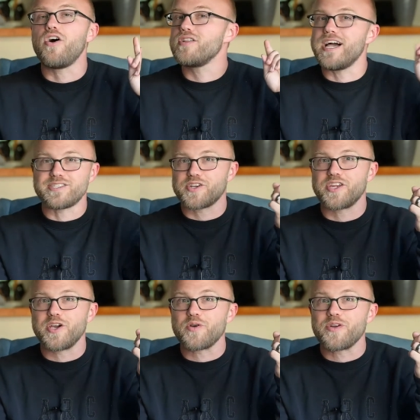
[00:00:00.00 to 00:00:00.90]
lights are going to
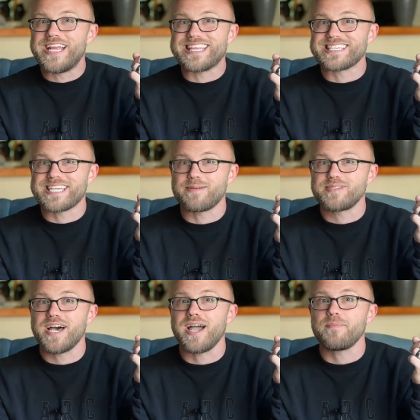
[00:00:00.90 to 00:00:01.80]
go green at the same
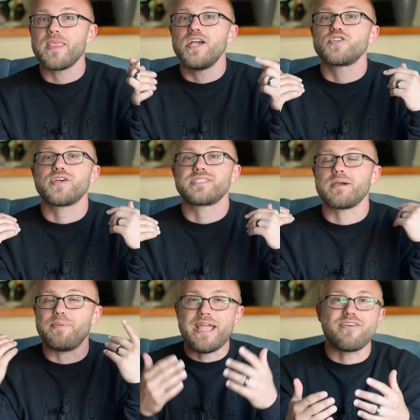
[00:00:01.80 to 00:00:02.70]
time, trusting a
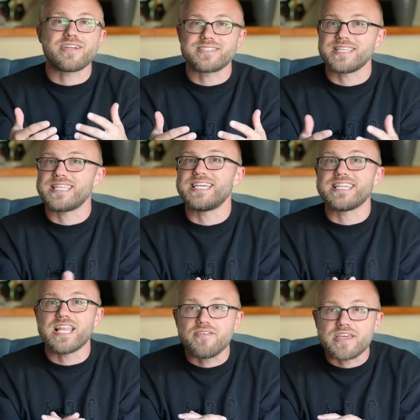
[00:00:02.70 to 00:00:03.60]
parent to lead
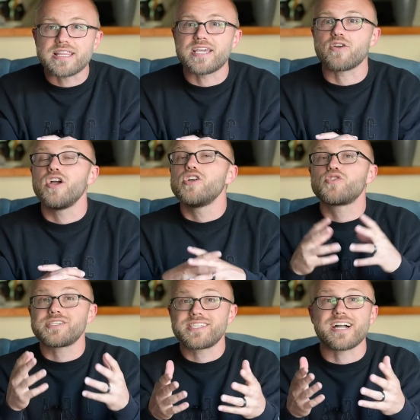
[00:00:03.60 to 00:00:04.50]
lovingly, or
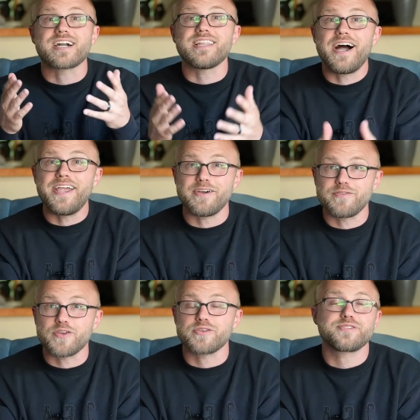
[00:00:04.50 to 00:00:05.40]
trusting a client of
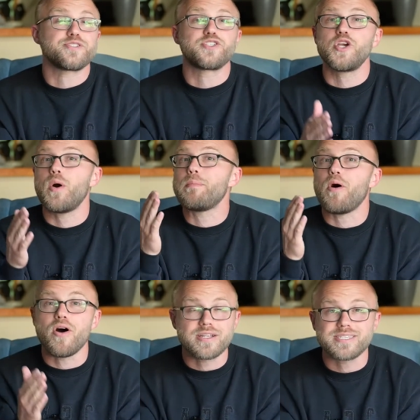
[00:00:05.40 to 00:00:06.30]
yours to show up
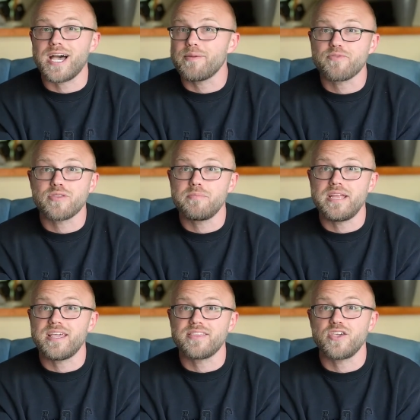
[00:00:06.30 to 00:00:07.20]
on time for the
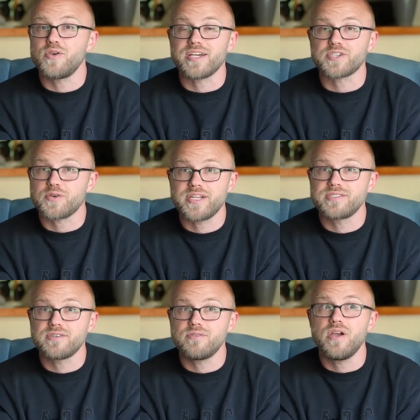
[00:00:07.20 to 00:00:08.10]
meeting that you guys agreed
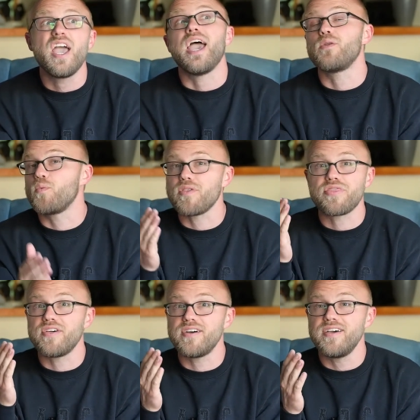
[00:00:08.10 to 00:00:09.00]
to and with
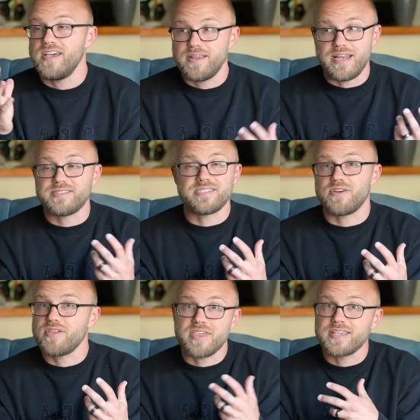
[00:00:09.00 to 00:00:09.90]
the
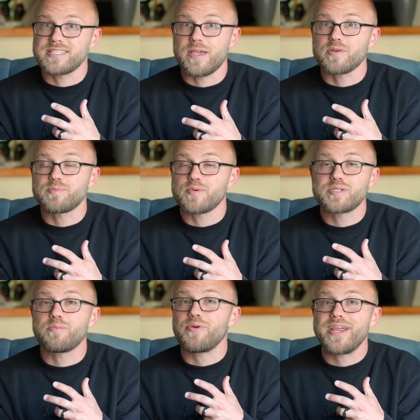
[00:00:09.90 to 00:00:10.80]
necessary things they were supposed
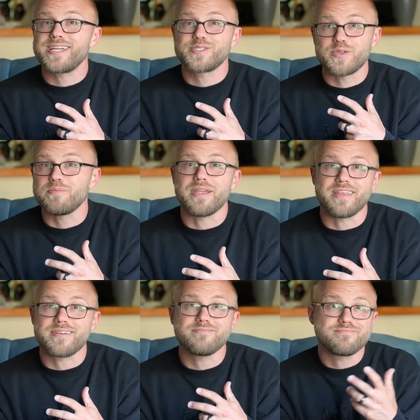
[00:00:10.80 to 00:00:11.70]
to bring to the
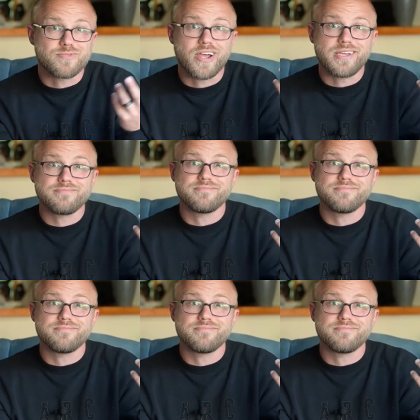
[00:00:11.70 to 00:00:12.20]
meeting, right?